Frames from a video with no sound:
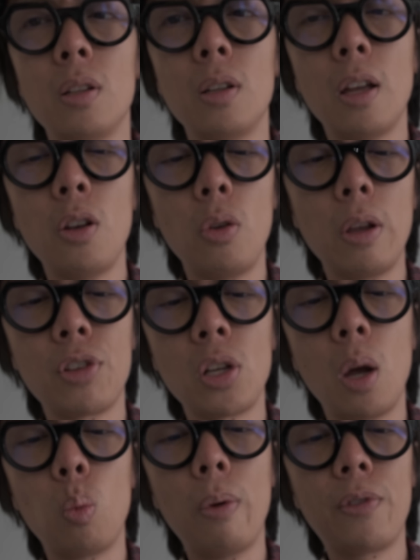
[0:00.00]
And on the other
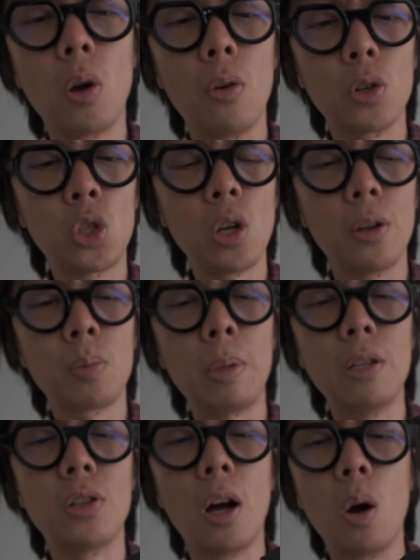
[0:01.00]
side, we've got a shutter
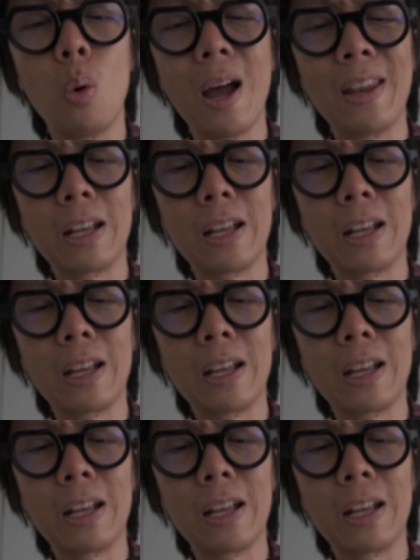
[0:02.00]
speed dial and